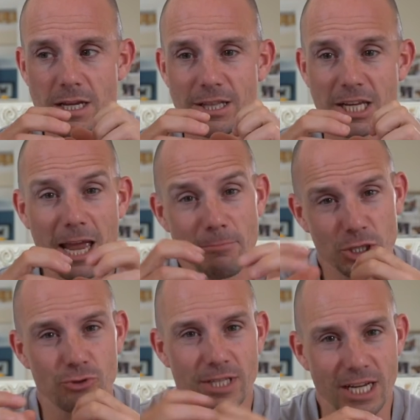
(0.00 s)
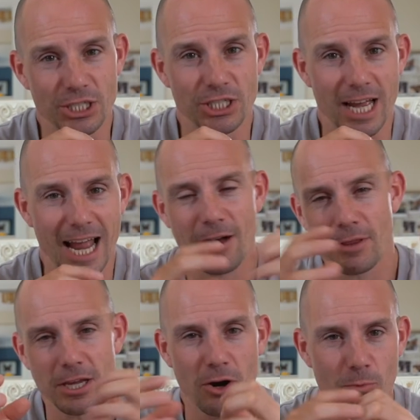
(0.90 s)
The chemistry they share, how
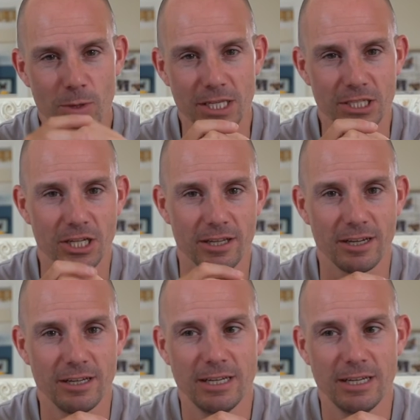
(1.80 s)
they are with each other.